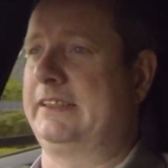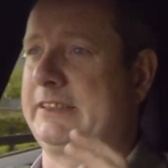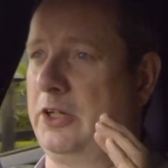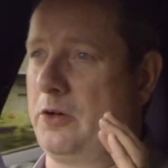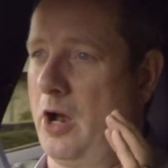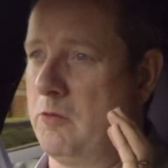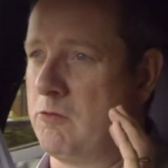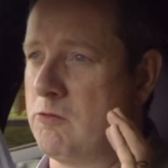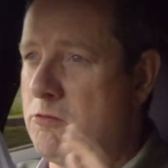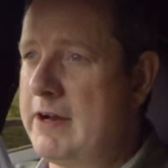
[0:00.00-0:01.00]
It's got a
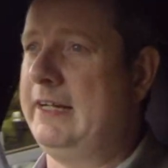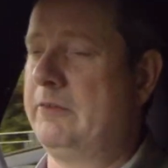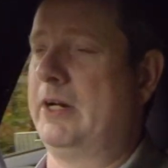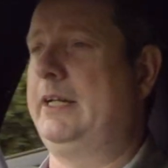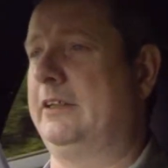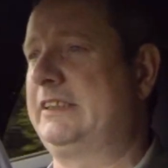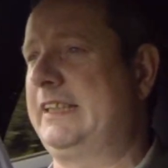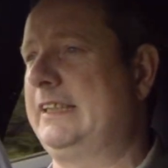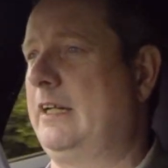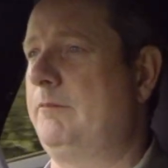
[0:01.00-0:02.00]
really, really good
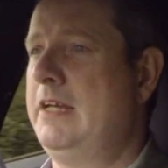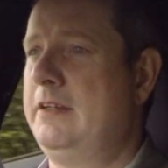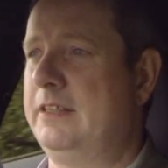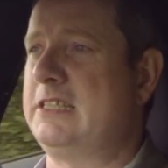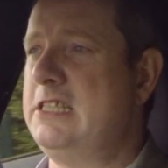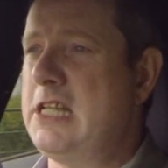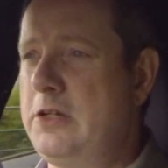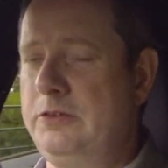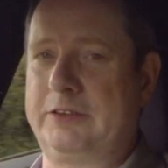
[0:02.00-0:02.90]
setup. There's loads